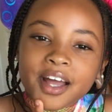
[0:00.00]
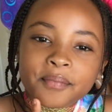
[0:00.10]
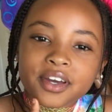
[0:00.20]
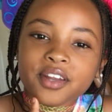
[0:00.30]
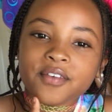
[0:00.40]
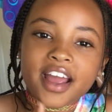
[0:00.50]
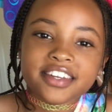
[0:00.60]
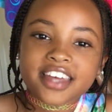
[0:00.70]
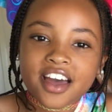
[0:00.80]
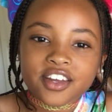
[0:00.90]
I'm gonna
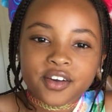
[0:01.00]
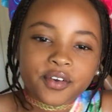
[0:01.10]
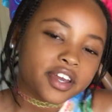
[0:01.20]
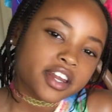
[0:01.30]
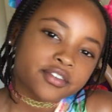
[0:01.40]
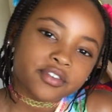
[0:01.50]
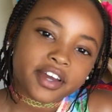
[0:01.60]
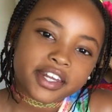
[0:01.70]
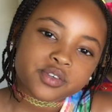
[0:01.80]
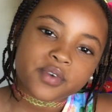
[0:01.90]
write down a creative
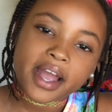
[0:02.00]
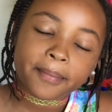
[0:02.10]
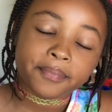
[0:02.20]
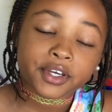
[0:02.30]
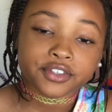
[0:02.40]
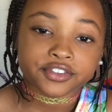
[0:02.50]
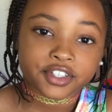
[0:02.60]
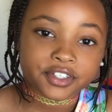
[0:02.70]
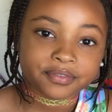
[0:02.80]
way to write beautiful.